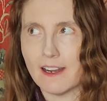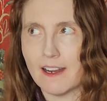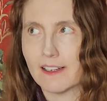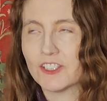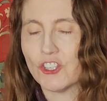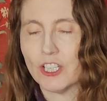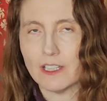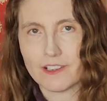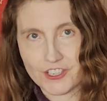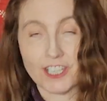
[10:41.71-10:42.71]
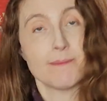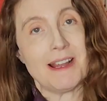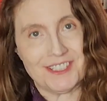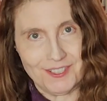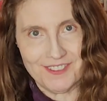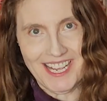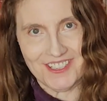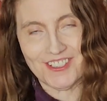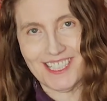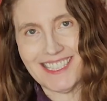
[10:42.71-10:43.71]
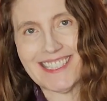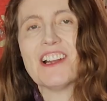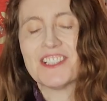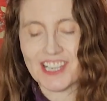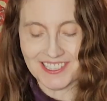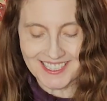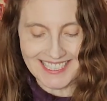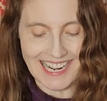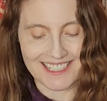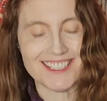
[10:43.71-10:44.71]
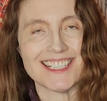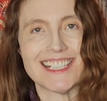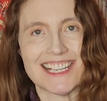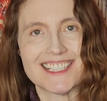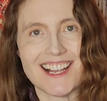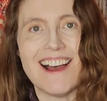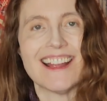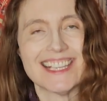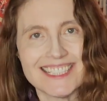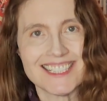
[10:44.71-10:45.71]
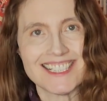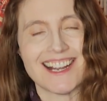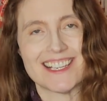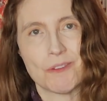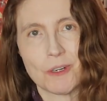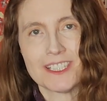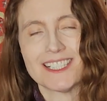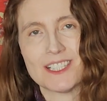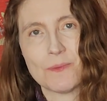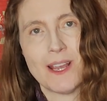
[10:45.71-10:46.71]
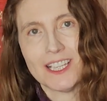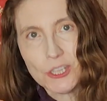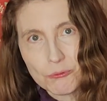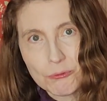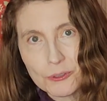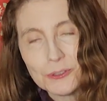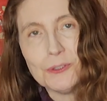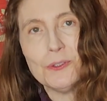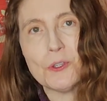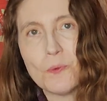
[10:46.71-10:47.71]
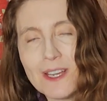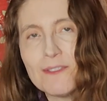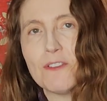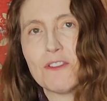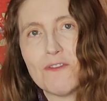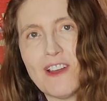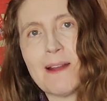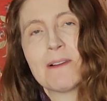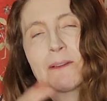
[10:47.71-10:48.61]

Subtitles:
geologic amounts of detritus. Dust actually gets inside. It works its way through the weave of the fabric